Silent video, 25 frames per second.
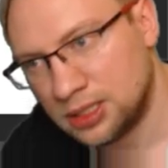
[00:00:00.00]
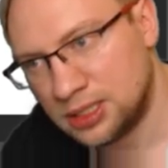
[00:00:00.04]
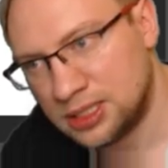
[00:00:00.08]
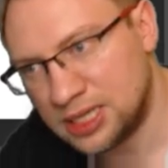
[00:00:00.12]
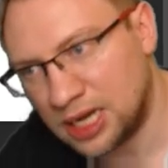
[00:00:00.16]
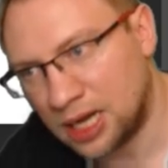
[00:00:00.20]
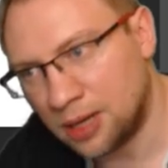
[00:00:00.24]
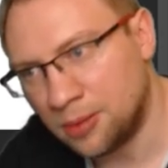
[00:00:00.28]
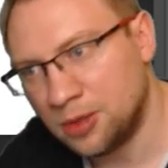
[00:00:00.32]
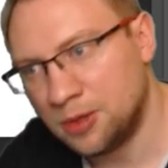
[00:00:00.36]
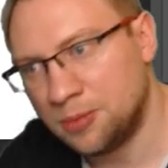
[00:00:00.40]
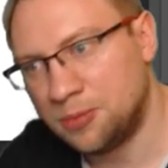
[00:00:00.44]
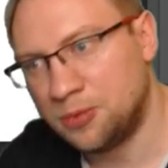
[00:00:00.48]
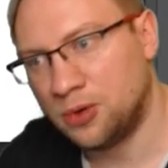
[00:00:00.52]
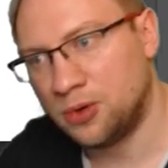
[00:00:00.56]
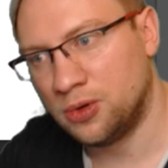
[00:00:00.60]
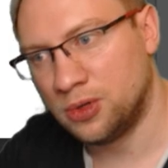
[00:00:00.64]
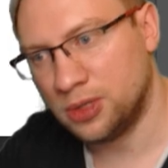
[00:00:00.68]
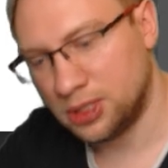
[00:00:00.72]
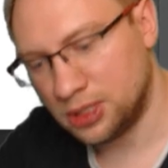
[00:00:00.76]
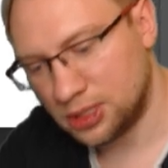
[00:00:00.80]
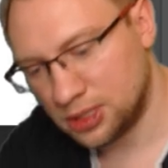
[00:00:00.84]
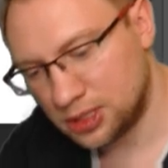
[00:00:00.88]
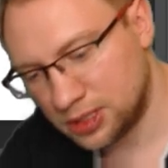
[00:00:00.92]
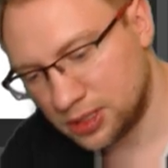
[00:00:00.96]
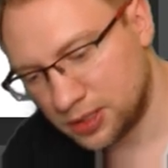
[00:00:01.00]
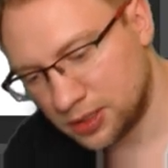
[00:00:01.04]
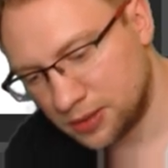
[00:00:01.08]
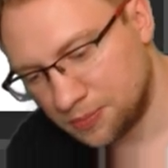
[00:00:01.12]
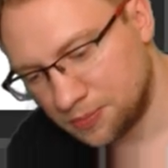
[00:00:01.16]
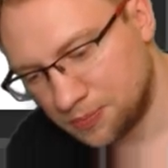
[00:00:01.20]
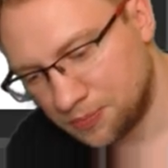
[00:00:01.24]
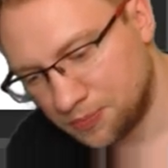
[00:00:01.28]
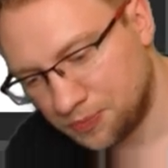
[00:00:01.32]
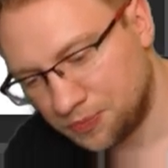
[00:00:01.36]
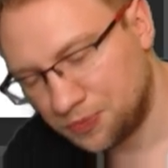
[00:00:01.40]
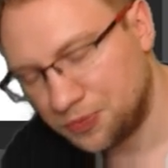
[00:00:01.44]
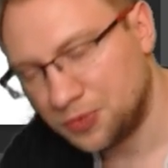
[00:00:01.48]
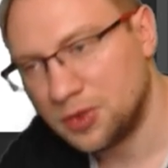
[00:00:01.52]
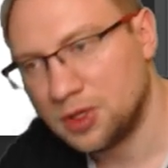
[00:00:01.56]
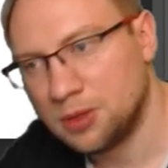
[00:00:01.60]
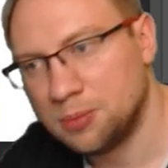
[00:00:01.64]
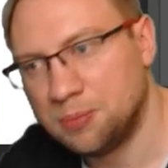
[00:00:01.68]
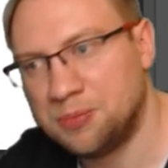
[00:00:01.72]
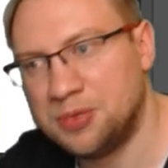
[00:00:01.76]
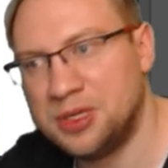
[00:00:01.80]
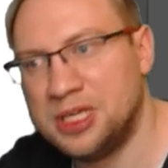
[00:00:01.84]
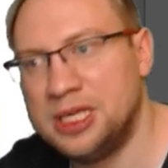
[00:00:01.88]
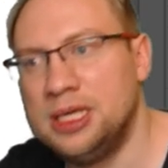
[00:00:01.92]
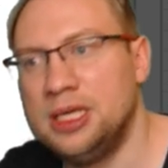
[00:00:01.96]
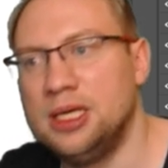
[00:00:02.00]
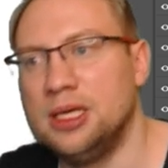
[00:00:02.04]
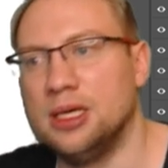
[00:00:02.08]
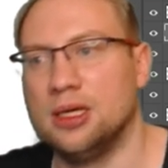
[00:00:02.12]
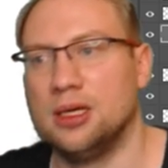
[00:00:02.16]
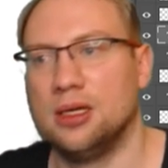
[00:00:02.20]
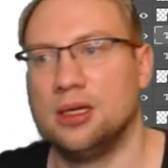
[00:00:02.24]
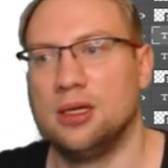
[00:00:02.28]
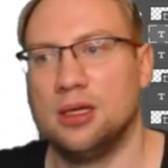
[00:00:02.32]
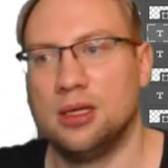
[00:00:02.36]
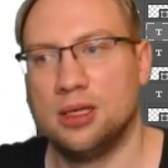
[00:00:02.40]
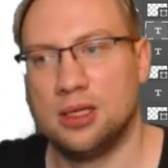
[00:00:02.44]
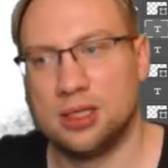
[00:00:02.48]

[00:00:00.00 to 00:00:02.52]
double point P,